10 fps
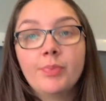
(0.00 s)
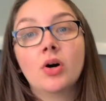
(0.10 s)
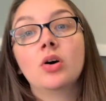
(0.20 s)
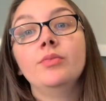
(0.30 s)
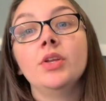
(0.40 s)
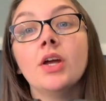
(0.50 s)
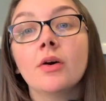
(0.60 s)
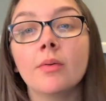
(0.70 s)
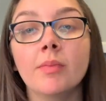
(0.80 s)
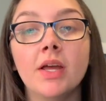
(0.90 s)
but you know,
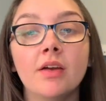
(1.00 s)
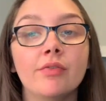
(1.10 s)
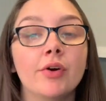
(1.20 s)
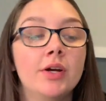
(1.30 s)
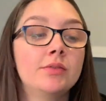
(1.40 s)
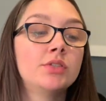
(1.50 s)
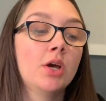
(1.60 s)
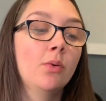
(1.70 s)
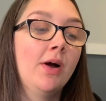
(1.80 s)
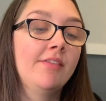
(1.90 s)
I'm here for it,
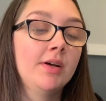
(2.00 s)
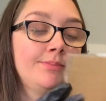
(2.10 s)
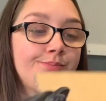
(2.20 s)
so whatever.